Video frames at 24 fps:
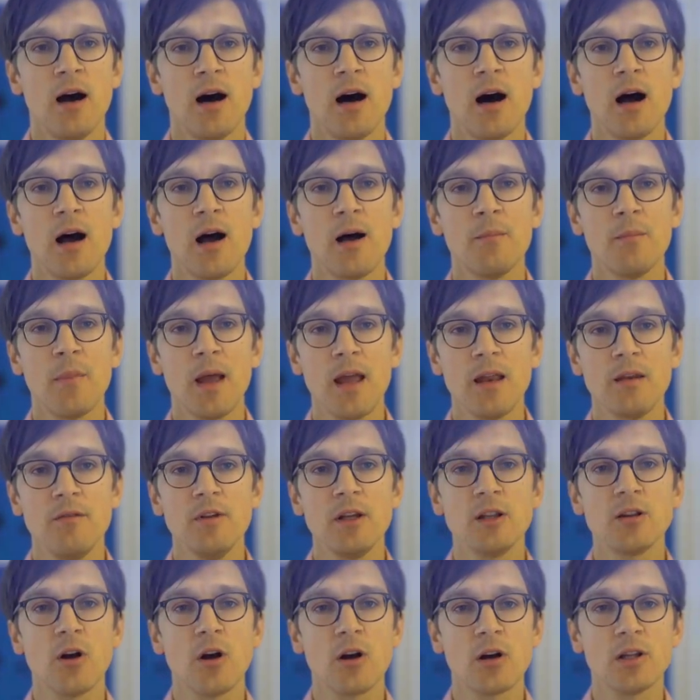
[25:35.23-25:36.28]
Um, and
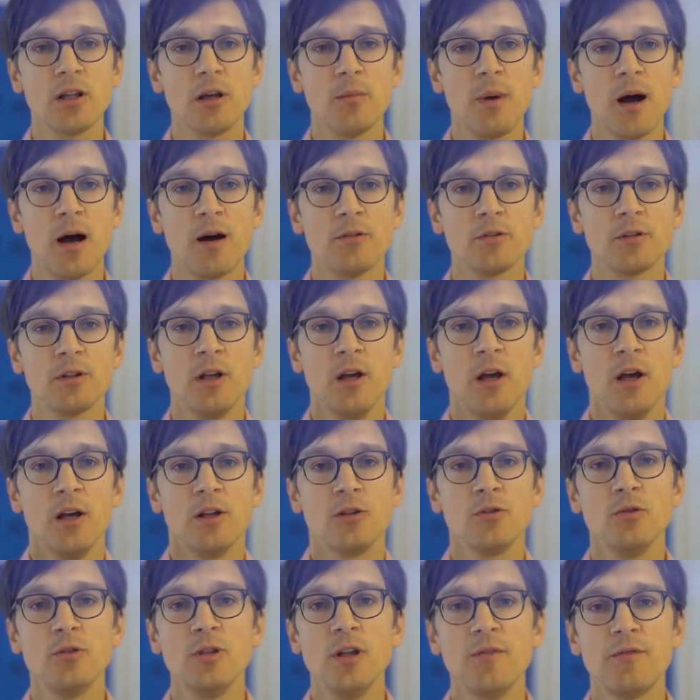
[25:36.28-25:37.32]
we talked about
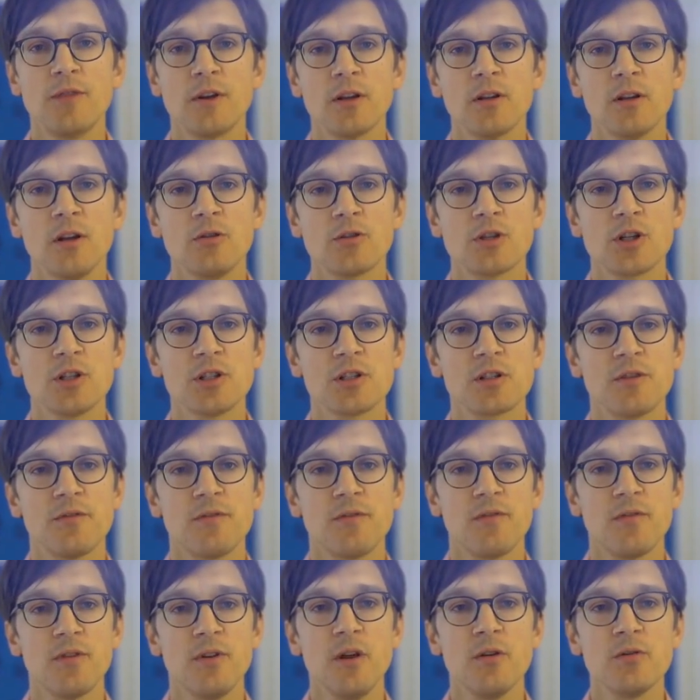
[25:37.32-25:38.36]
two different notions of
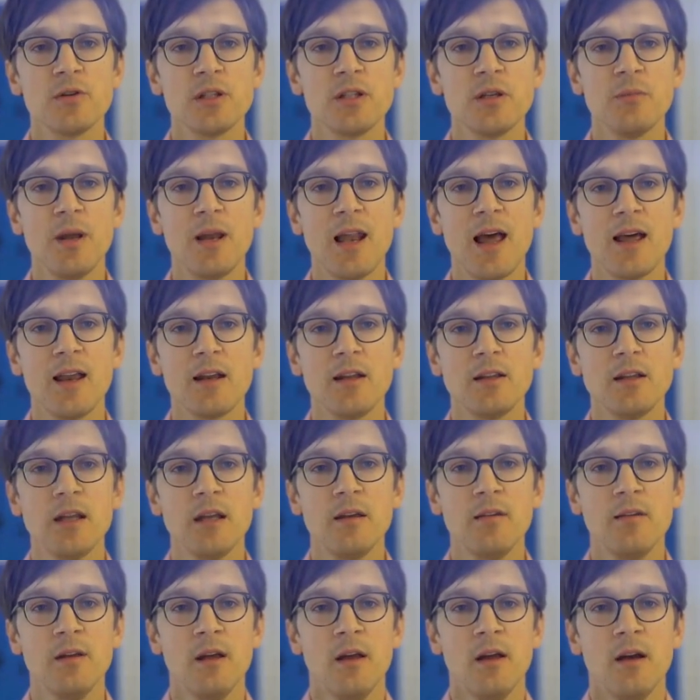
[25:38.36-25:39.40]
node
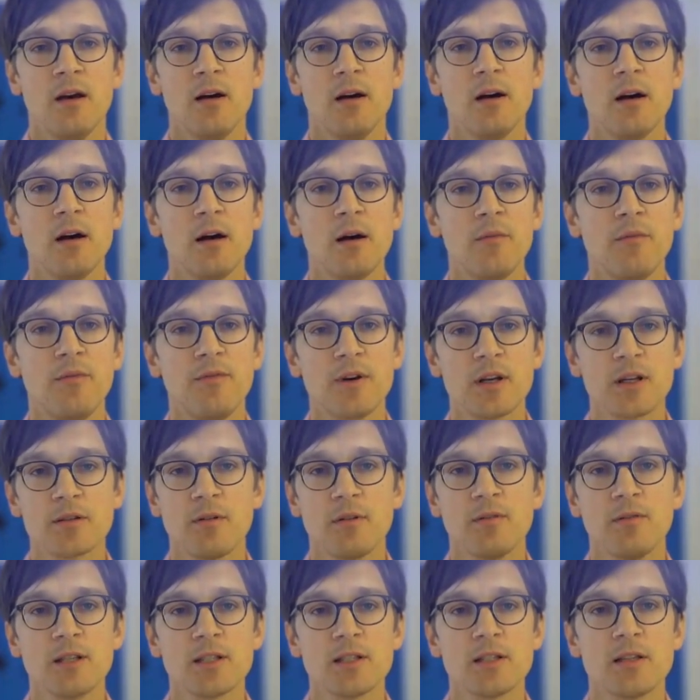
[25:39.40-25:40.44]
similarity. Uh, first
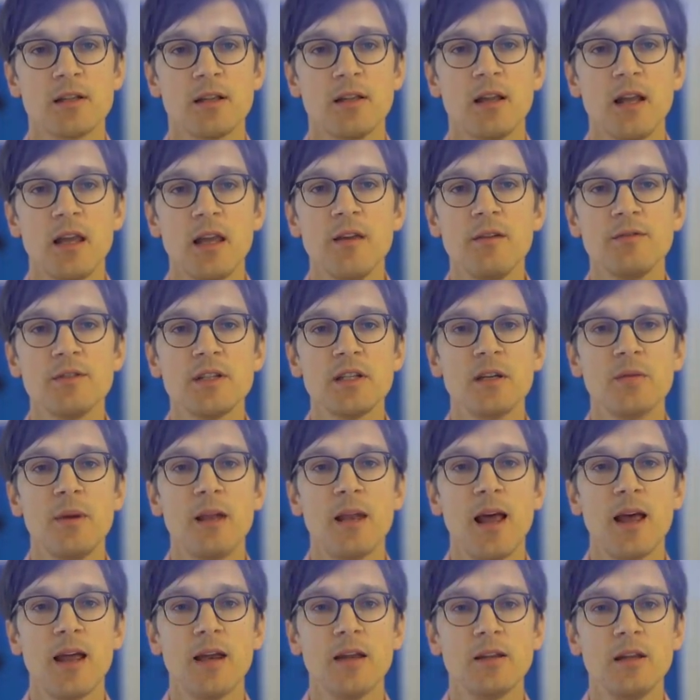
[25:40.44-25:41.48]
one was naive
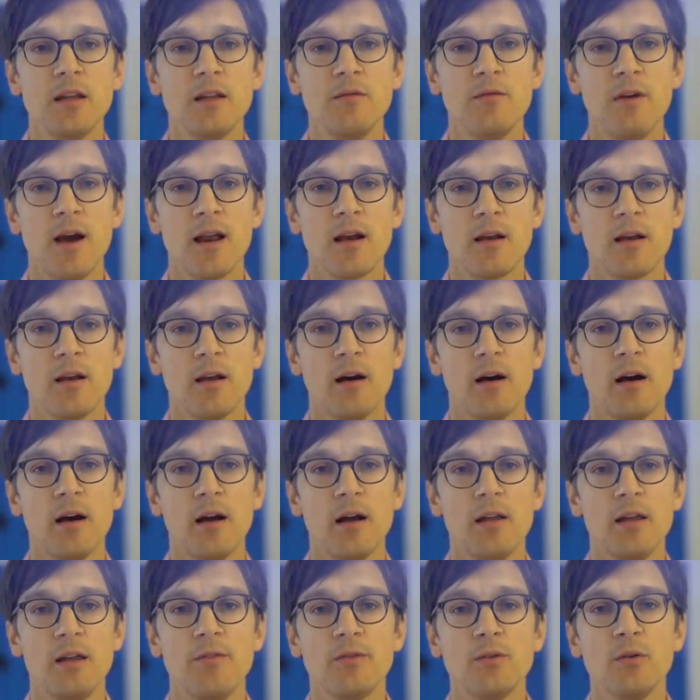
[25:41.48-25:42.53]
similarity, where
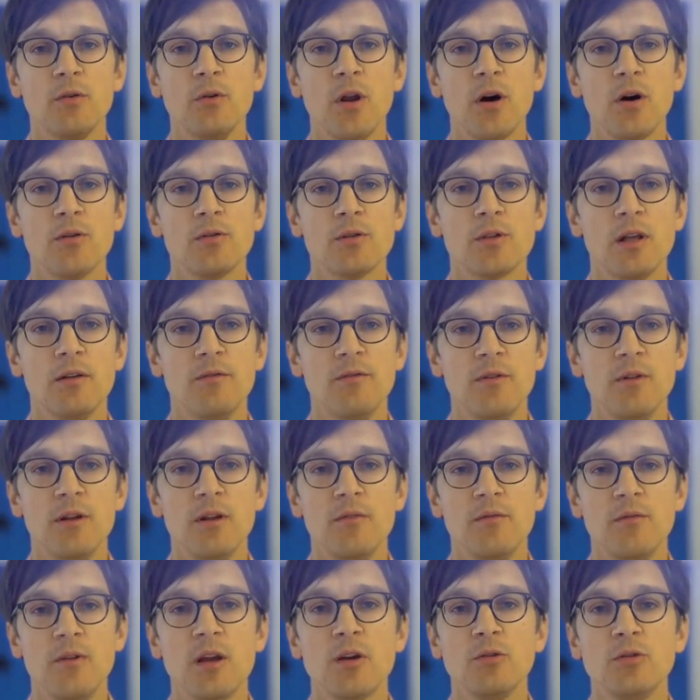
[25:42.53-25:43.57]
uh, if two nodes, we,
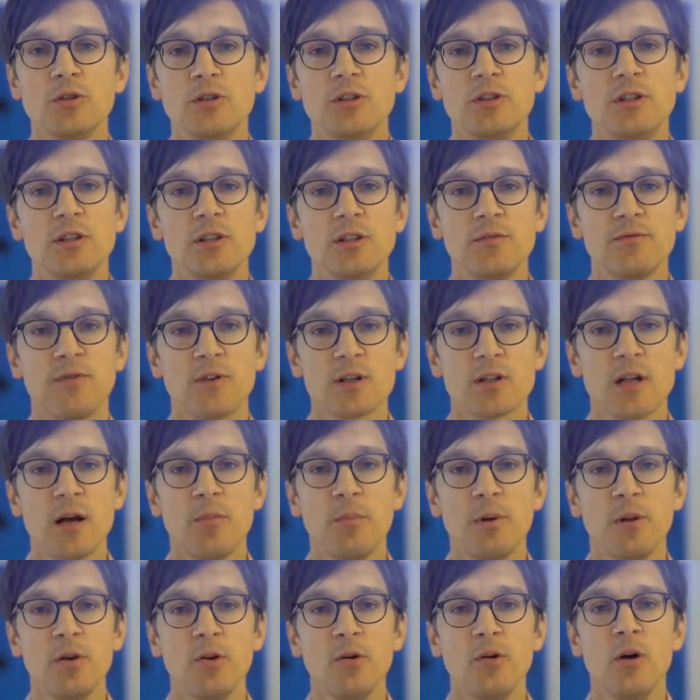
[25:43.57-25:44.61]
we could, for
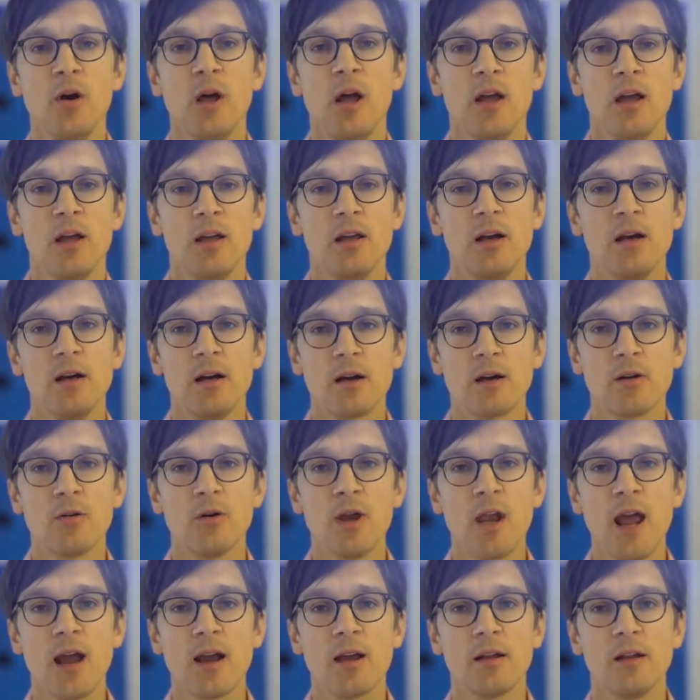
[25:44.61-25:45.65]
example, do uh,
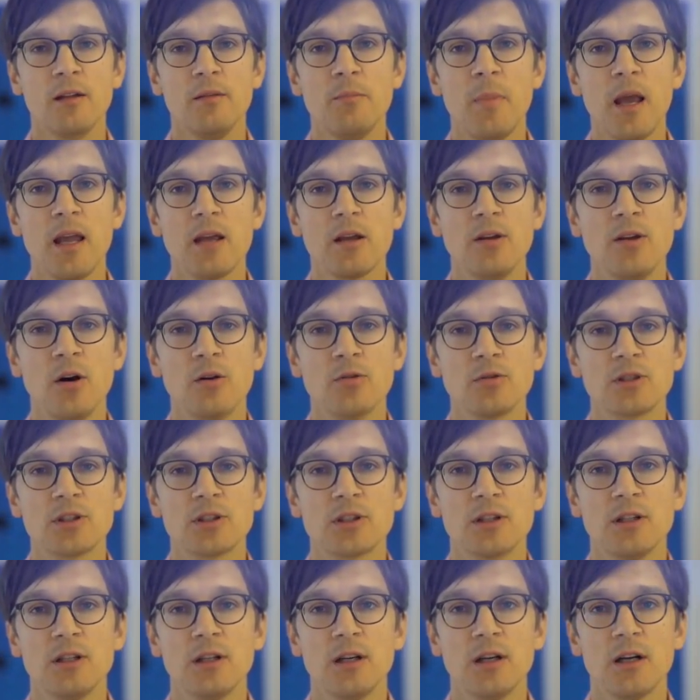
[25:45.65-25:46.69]
connect, make
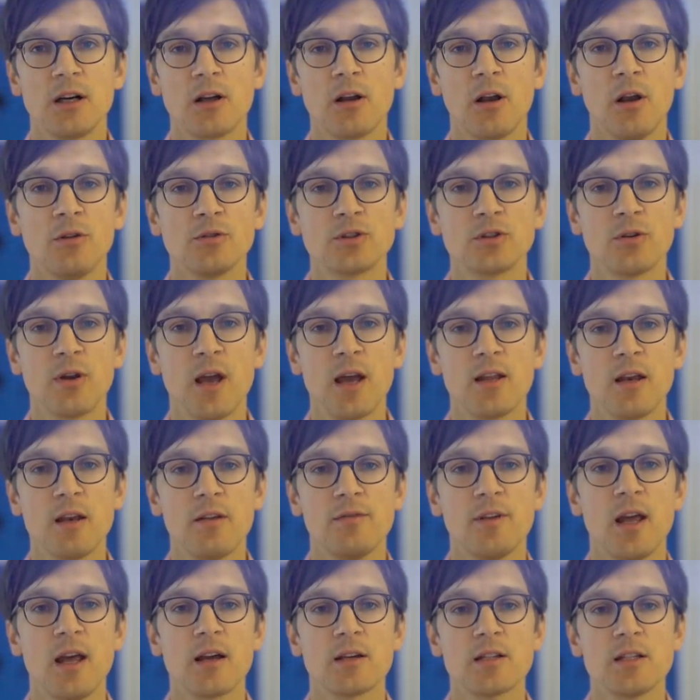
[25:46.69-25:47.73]
nodes uh, close together
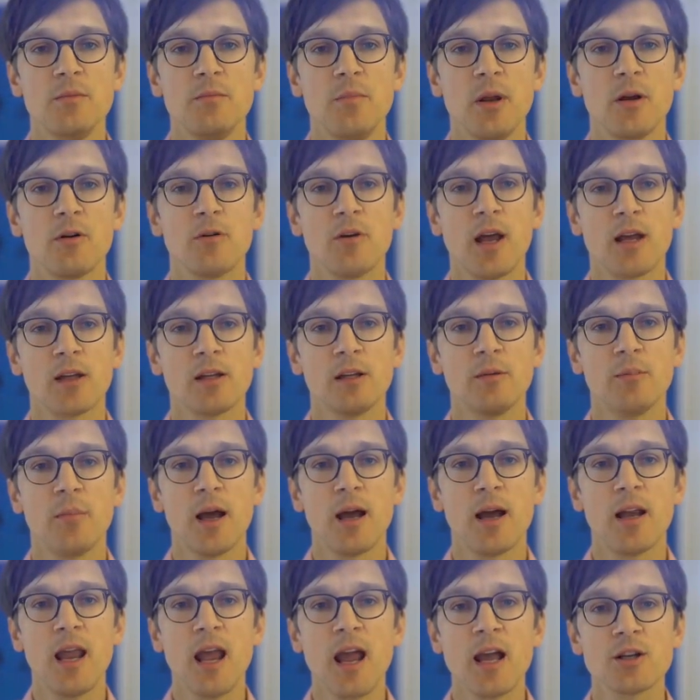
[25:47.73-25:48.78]
if they are simply connected by
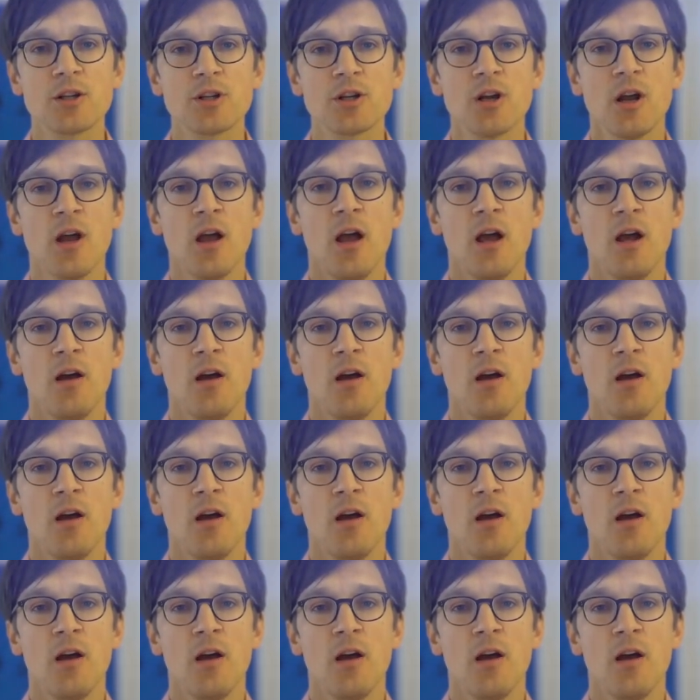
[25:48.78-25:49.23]
an edge.